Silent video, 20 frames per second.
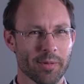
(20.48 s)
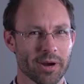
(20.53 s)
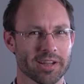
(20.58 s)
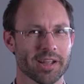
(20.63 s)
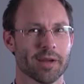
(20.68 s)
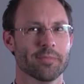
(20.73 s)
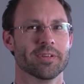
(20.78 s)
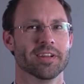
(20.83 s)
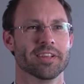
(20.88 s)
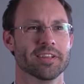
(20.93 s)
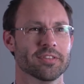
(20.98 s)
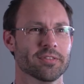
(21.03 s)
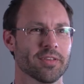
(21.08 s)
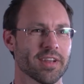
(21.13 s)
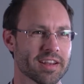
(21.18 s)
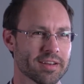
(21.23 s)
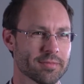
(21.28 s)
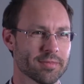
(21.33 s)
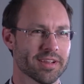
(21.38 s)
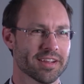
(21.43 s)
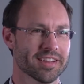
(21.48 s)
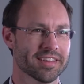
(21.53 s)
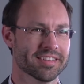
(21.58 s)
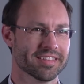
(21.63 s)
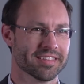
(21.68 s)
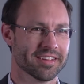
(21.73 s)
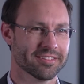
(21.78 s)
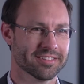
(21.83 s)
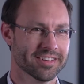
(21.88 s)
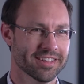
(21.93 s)
My company is Meer
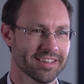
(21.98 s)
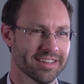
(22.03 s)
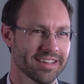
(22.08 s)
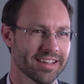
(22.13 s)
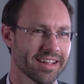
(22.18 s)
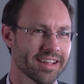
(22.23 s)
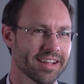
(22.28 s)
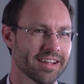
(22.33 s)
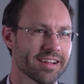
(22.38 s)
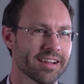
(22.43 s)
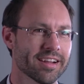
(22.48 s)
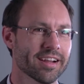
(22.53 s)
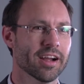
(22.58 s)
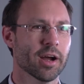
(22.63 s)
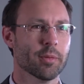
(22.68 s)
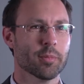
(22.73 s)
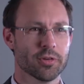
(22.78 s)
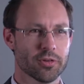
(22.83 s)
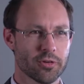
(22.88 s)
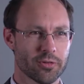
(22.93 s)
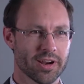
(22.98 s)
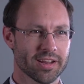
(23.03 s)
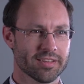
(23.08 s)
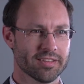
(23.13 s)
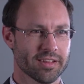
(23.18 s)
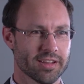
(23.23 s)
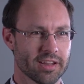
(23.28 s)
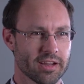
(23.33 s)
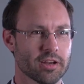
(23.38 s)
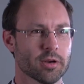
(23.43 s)
Consulting. I'm a
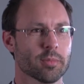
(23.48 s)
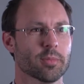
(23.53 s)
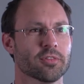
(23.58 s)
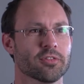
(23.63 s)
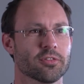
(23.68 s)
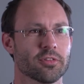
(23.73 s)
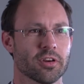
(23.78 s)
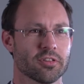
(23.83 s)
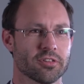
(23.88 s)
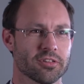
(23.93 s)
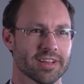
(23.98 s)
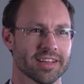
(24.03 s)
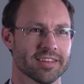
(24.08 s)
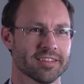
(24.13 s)
director here and I'm a structural